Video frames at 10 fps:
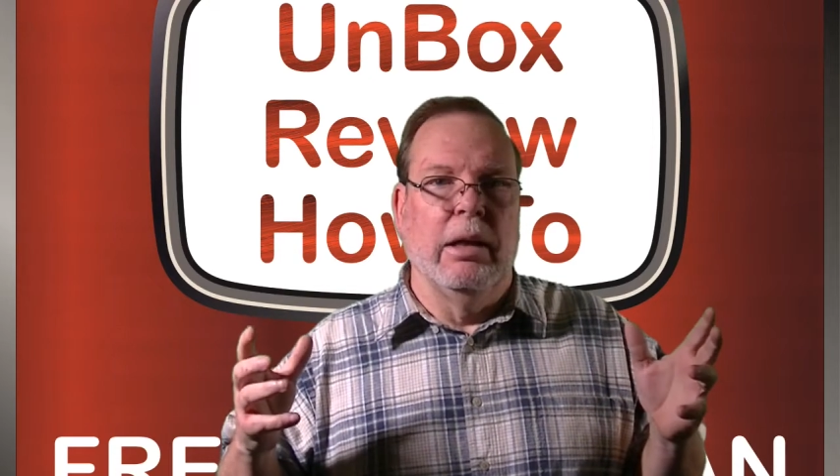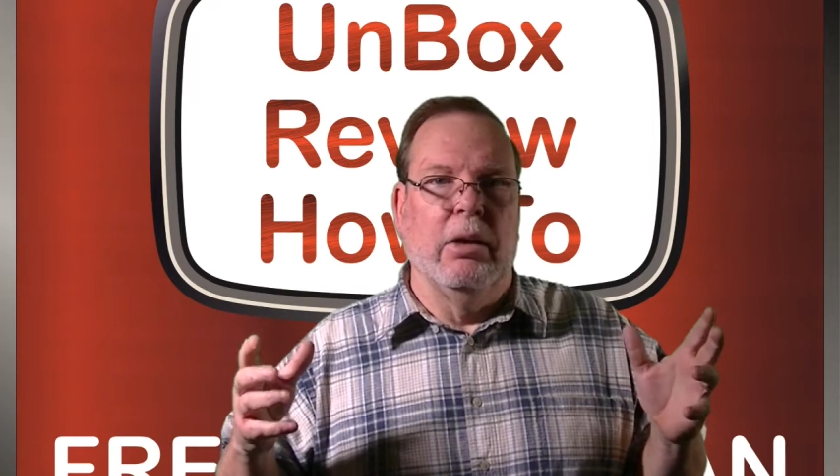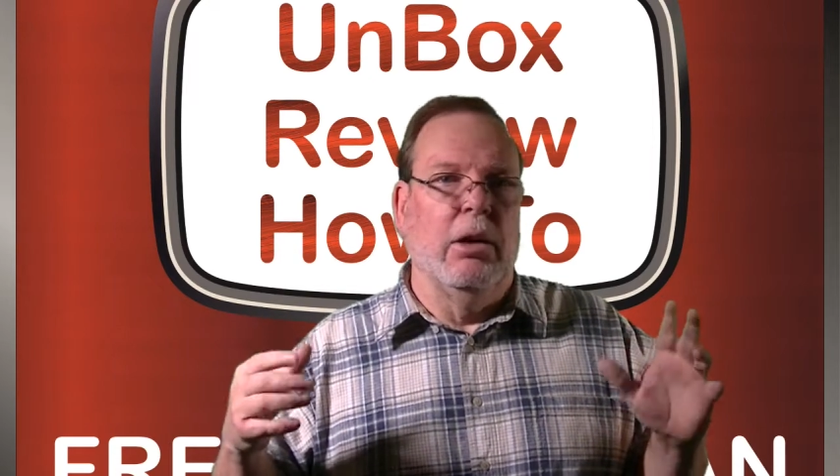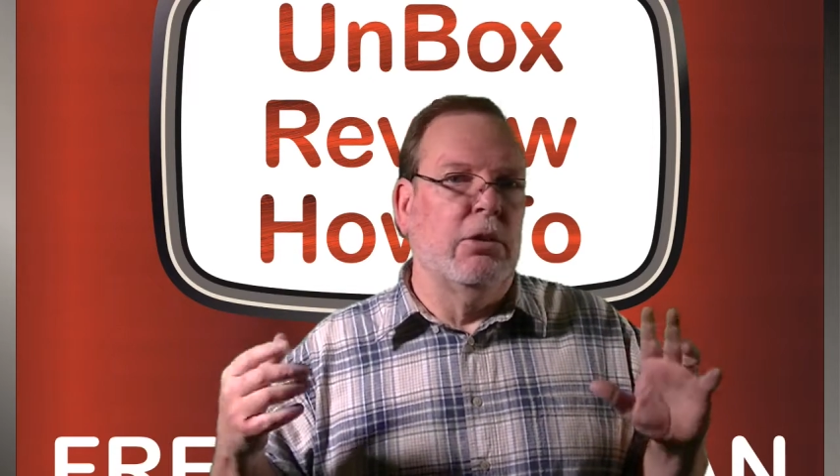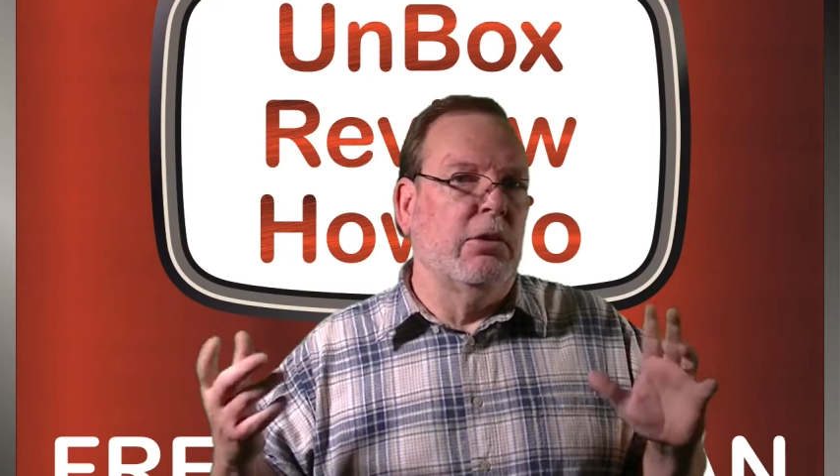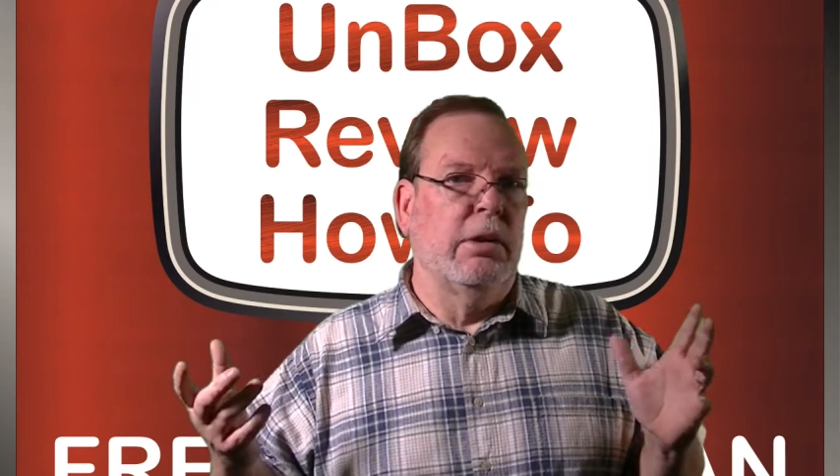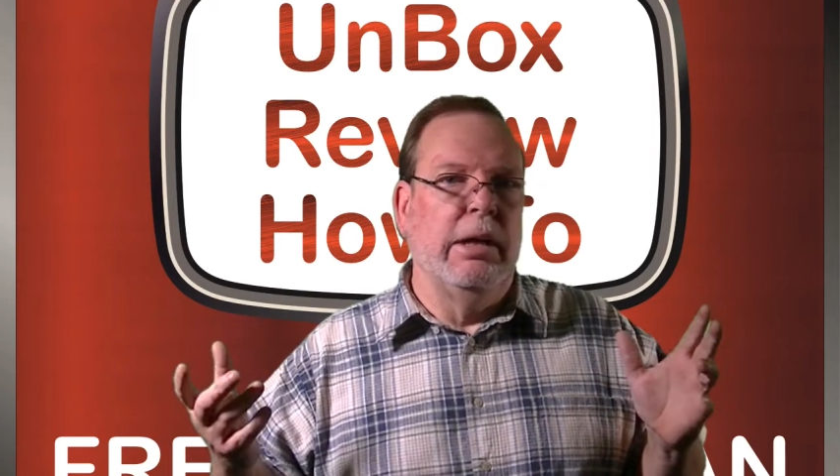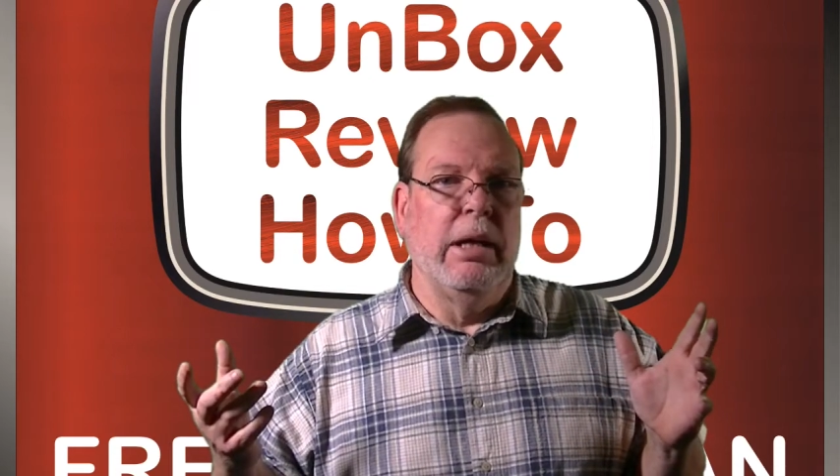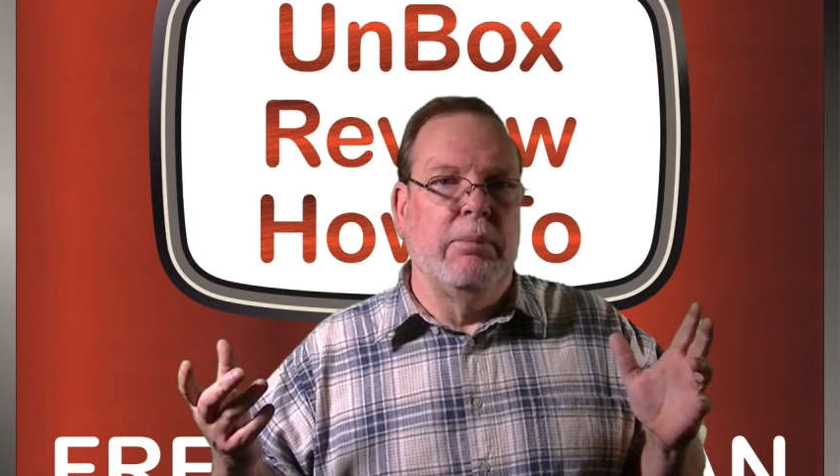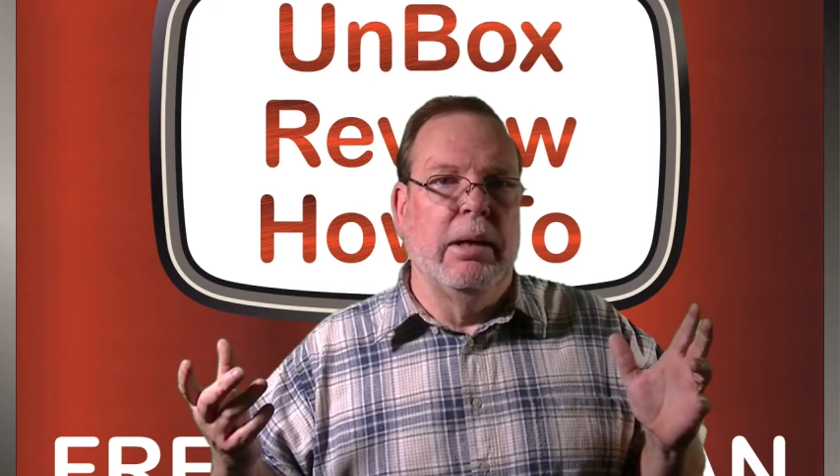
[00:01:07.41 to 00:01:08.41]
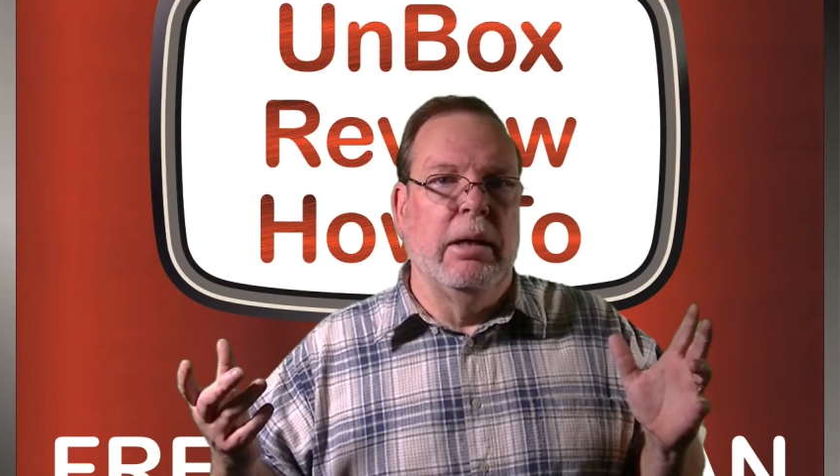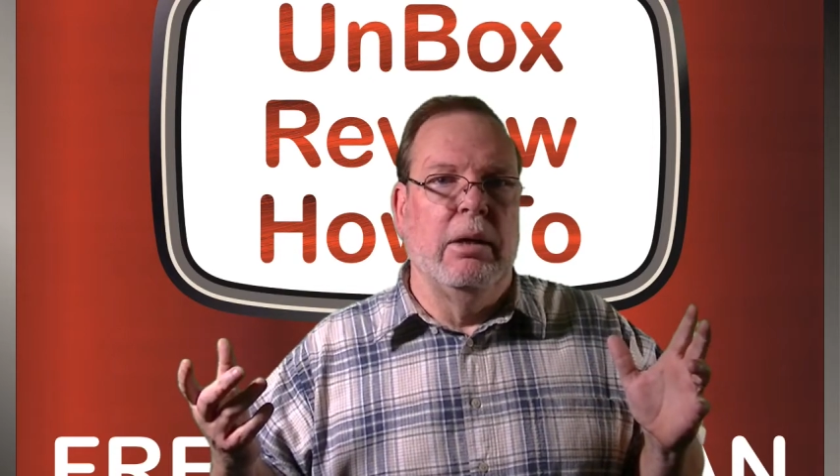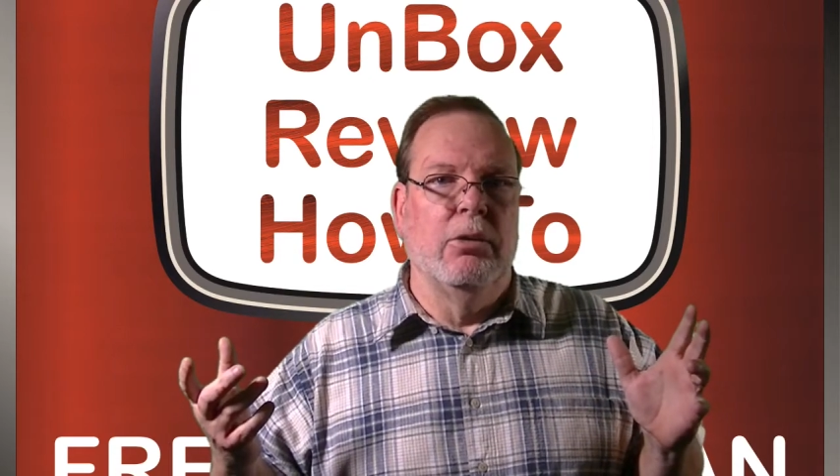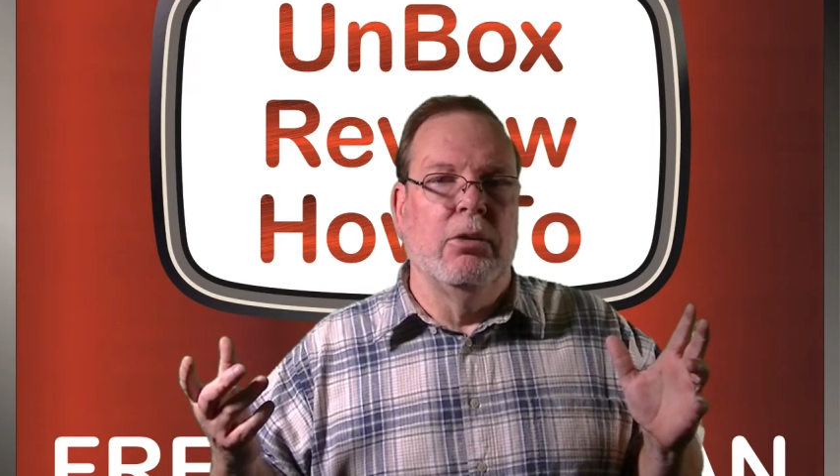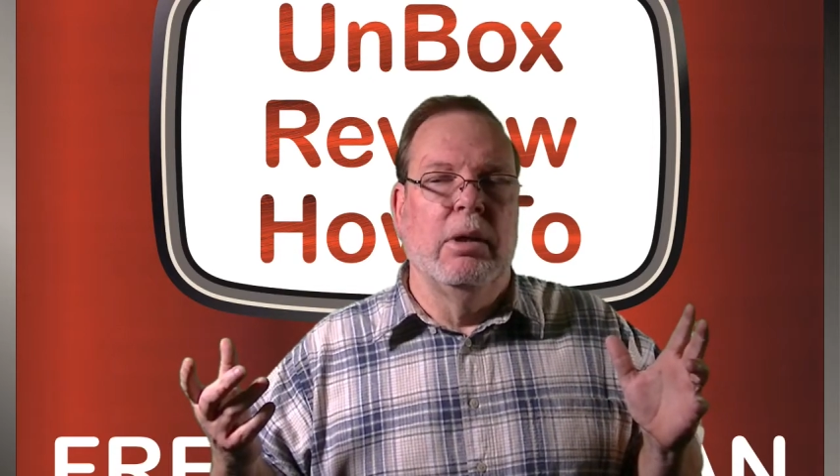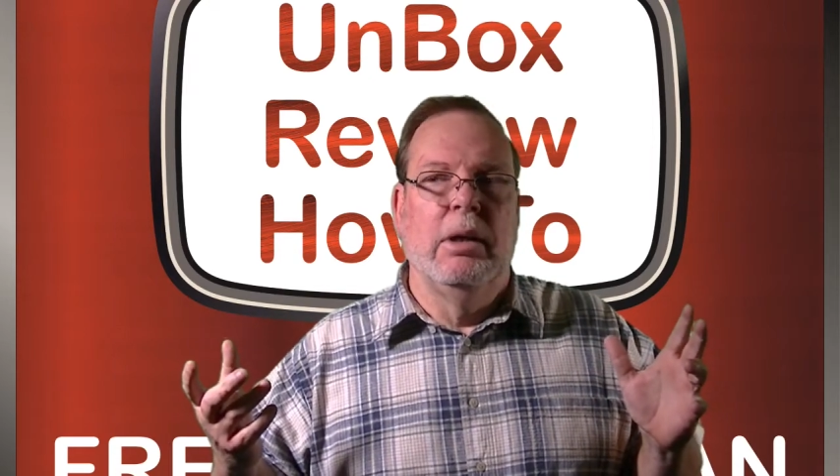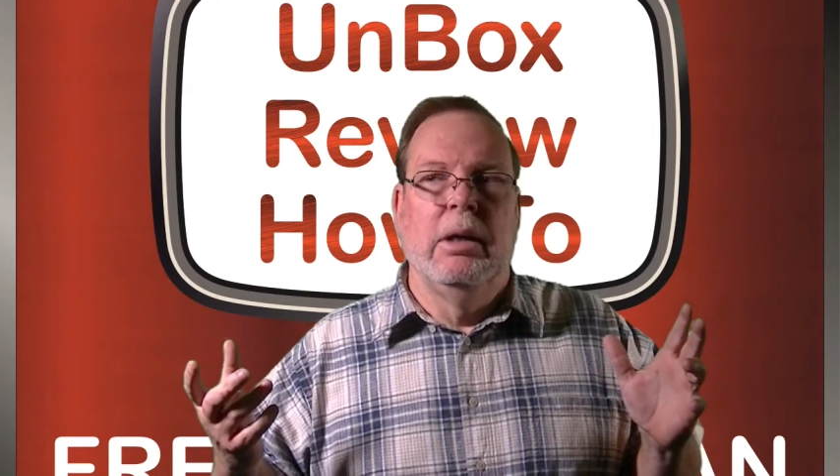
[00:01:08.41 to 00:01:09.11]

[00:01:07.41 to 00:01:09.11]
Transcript: I lost 38 pounds.